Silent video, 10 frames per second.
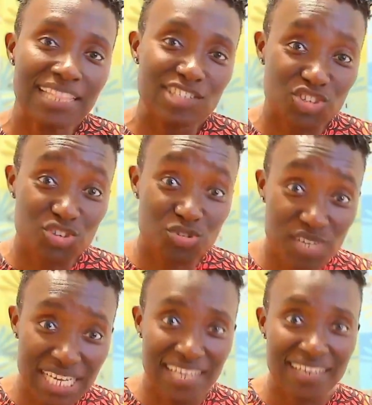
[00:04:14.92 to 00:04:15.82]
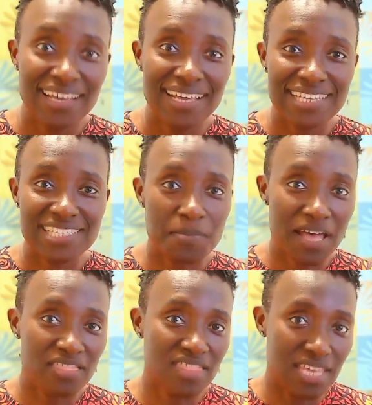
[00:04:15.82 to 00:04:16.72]
The screen is
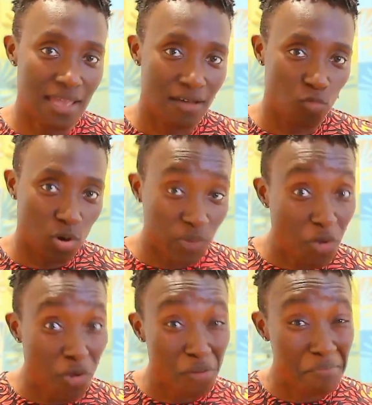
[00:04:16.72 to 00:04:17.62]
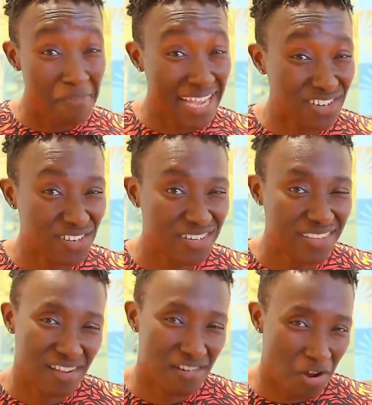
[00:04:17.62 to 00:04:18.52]
about the what we call
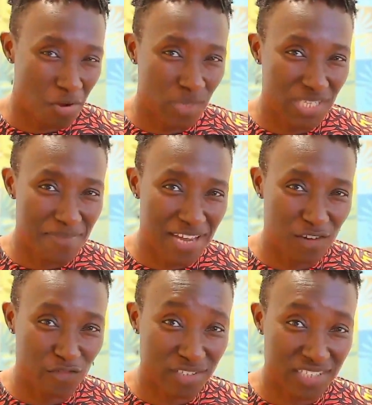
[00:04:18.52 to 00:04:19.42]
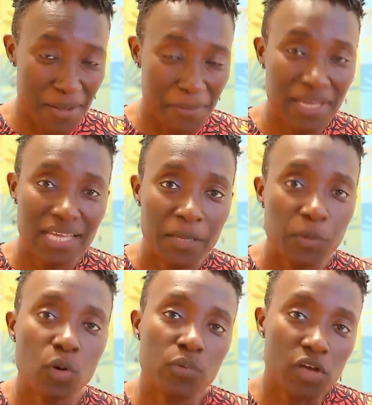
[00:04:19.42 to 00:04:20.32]
minor and not always minor for some,
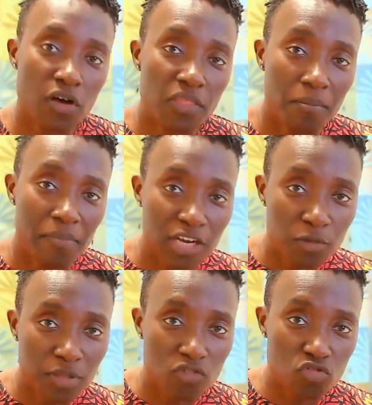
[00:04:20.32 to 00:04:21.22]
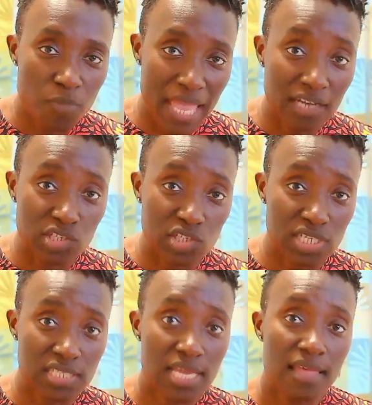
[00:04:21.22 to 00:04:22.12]
but what we call the minor blood group
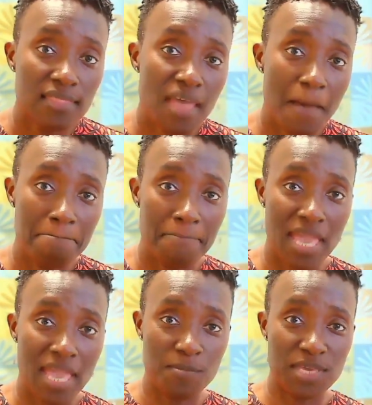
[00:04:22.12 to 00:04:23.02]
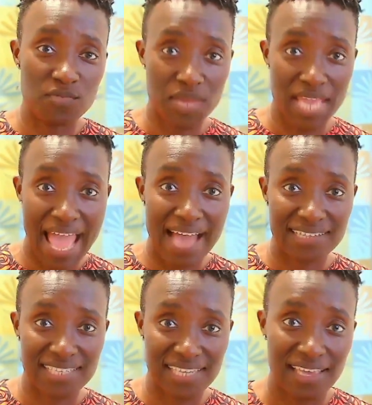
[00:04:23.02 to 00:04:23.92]
antigens that may be
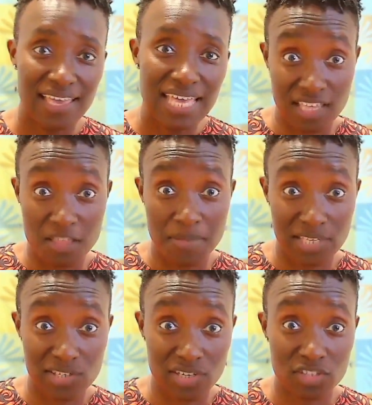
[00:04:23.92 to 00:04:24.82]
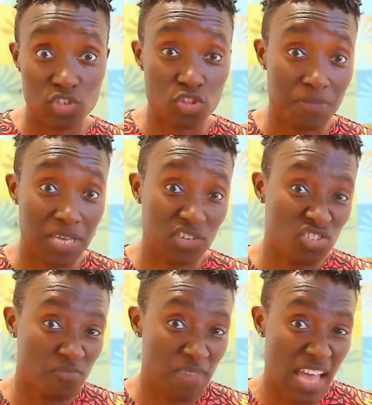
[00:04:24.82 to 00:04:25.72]
reacting in the patient. So the
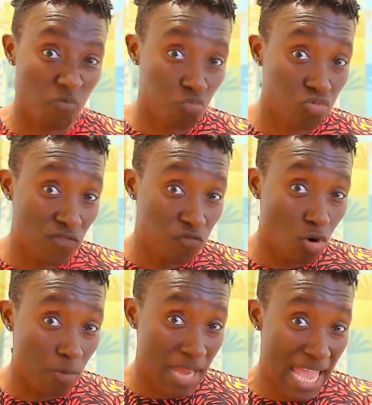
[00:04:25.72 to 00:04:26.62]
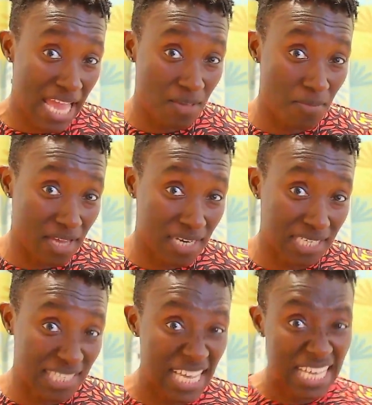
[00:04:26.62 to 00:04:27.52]
patient may have preformed
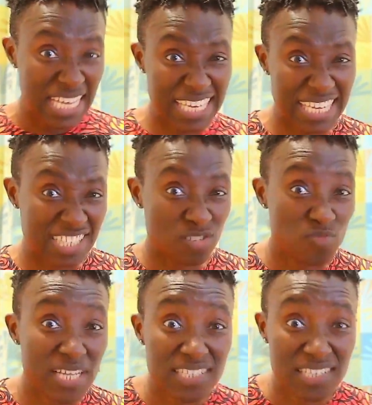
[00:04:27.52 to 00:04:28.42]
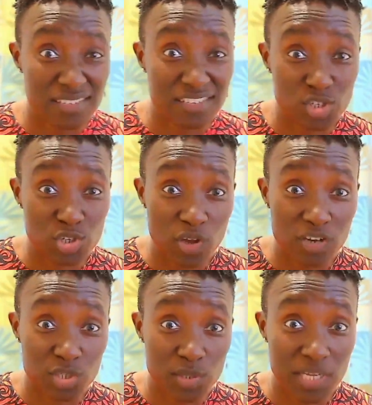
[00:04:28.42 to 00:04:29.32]
antibodies against the red cells that you're
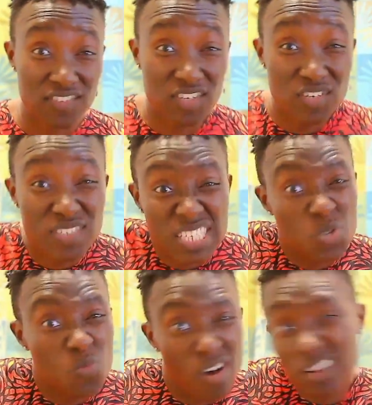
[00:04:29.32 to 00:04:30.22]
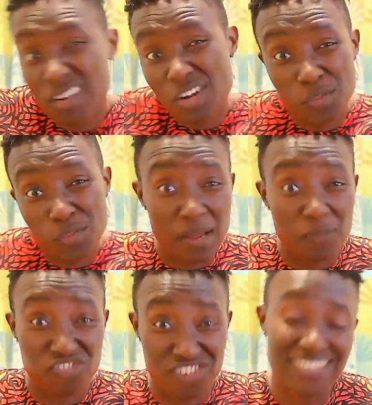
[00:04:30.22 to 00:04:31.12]
going to transfuse, and you want to know that
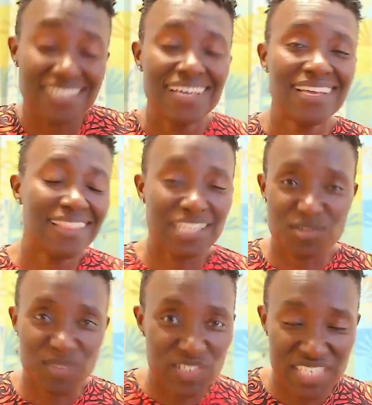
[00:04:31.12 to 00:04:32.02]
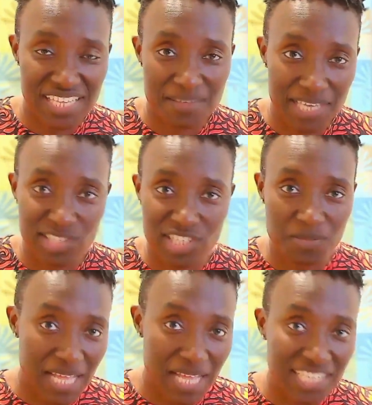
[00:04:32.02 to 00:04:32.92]
up front. That's why you take the
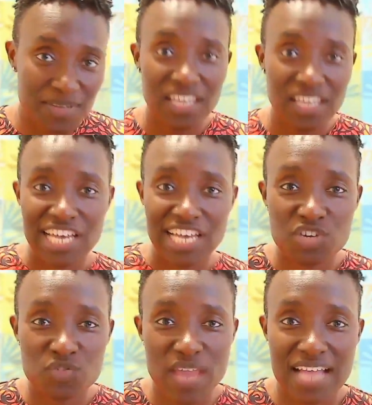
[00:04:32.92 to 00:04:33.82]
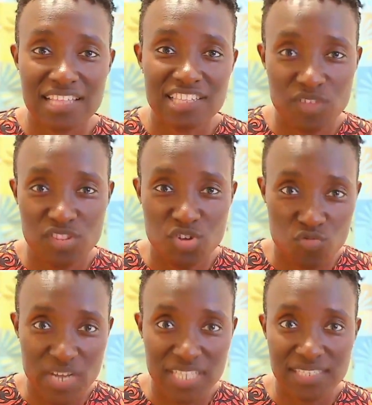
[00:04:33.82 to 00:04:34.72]
patient's plasma and you react it with
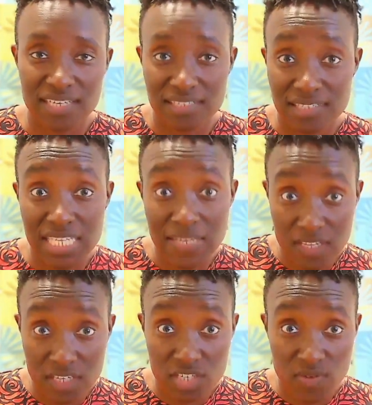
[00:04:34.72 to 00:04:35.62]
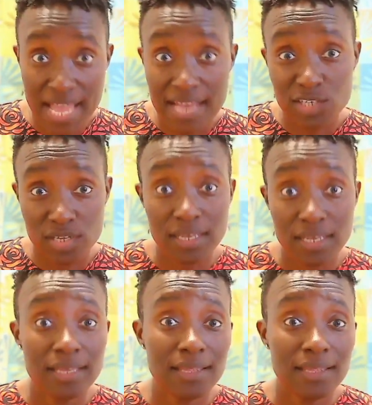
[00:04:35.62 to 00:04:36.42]
known red cells and see if there's a reaction.